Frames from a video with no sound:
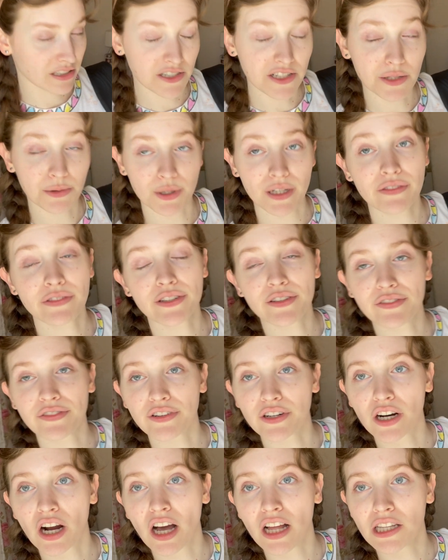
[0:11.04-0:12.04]
Swift
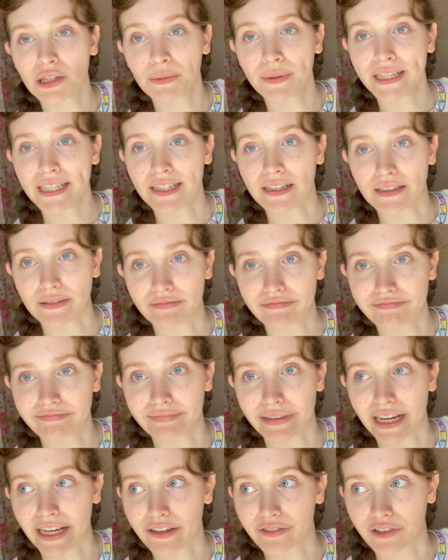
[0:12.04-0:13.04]
for Halloween
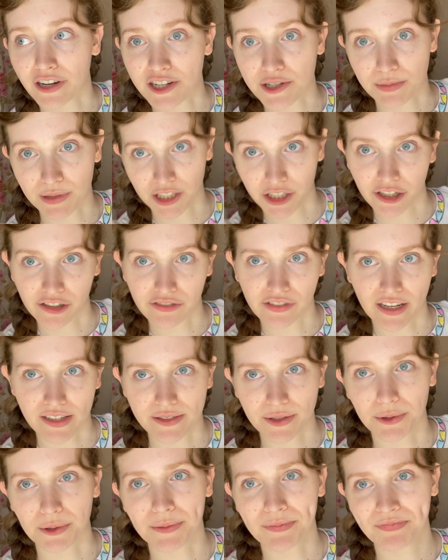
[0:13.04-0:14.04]
my freshman year of high
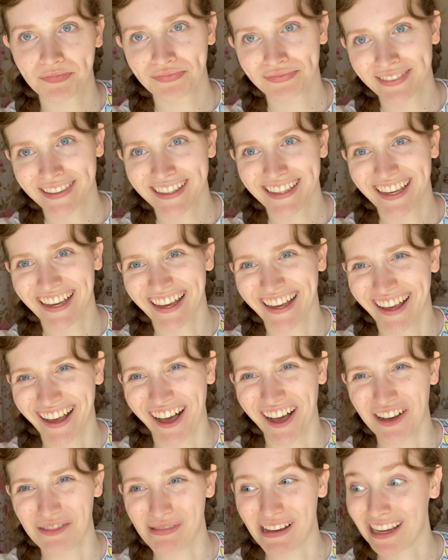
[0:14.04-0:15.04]
school.
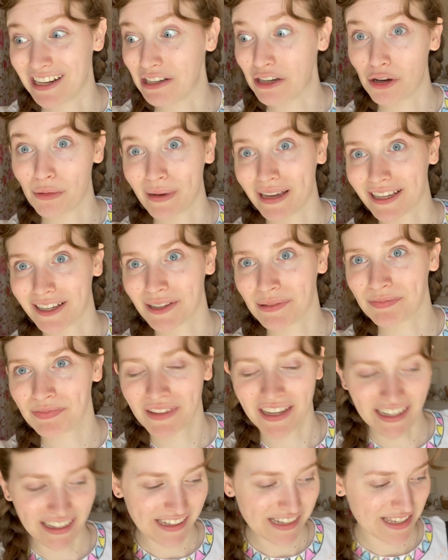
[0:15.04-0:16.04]
And no makeup.
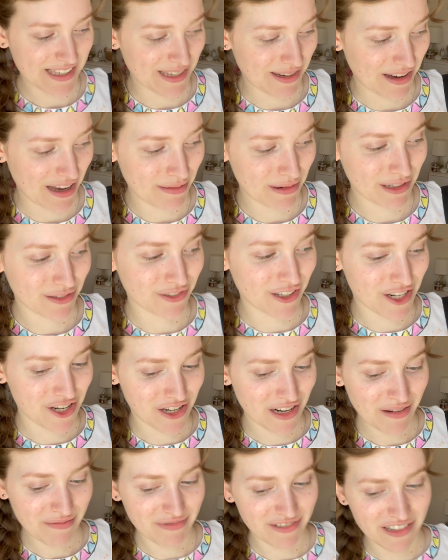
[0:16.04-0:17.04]
So I'm gonna freshen
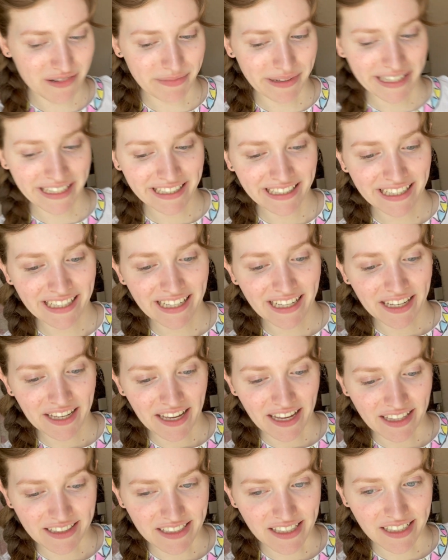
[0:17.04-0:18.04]
up for a bit,
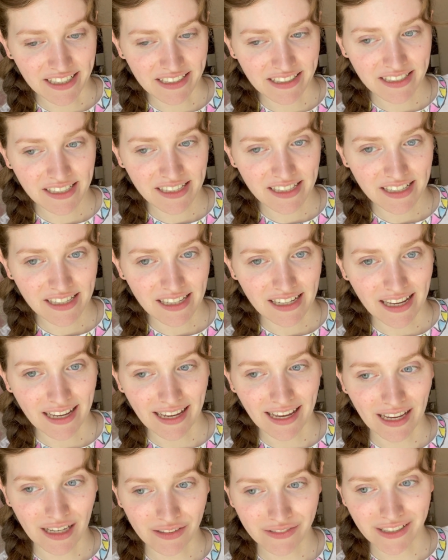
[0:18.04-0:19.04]
and then I
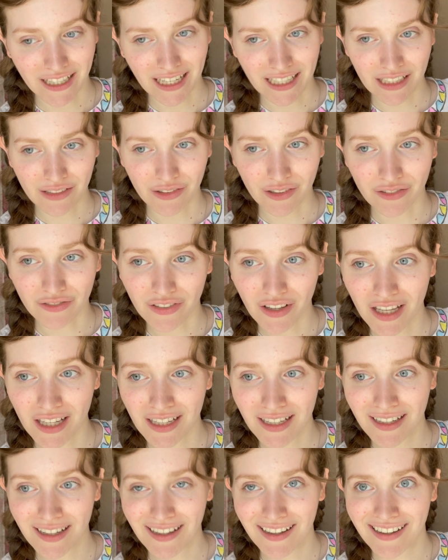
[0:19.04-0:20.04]
have kind of a
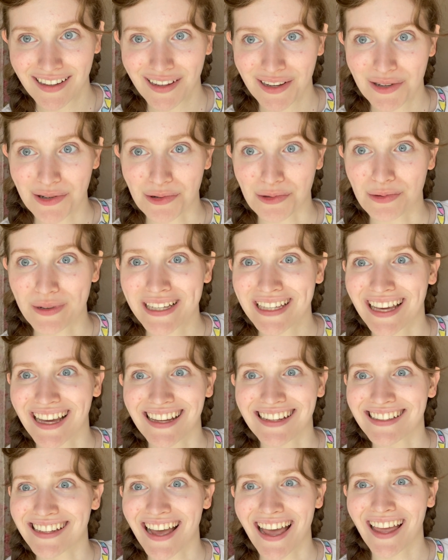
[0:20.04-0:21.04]
fun
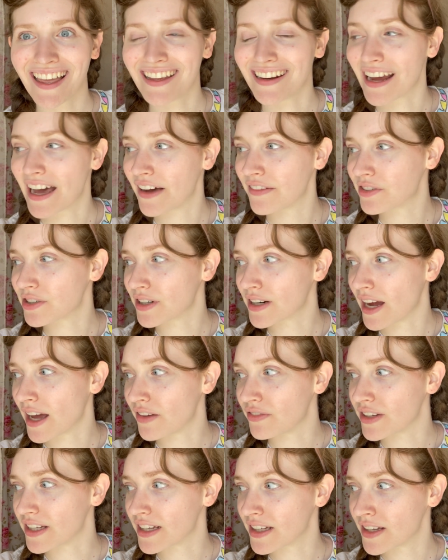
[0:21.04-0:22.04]
weekend ahead after
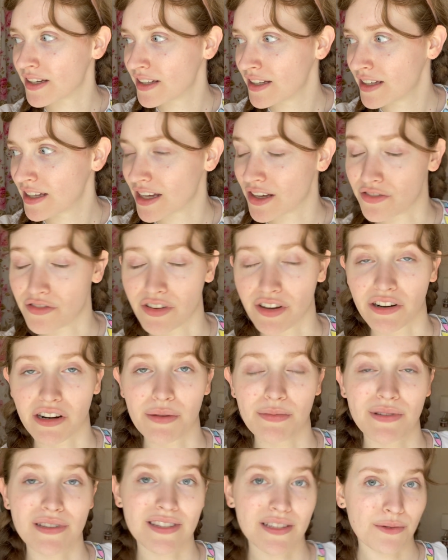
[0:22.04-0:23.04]
having a very
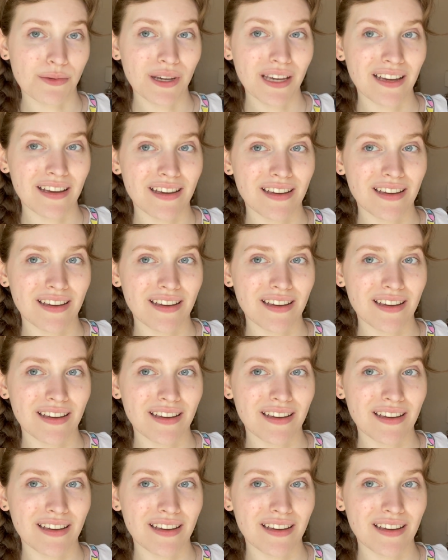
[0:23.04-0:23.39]
busy week.